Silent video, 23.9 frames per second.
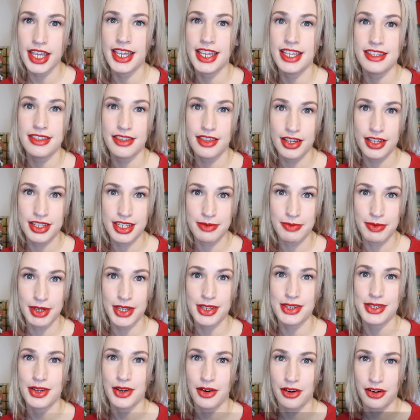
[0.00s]
It's 30
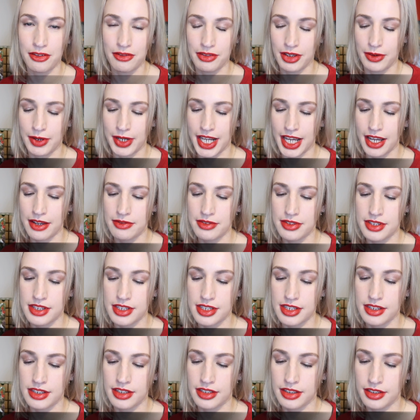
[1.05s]
mils or a fluid
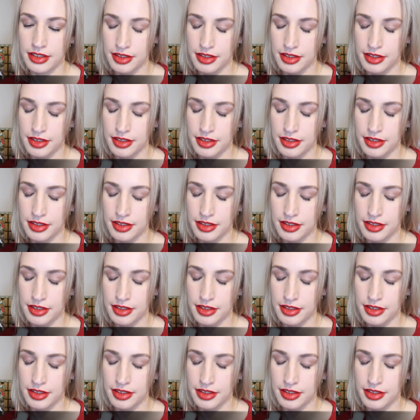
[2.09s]
ounce.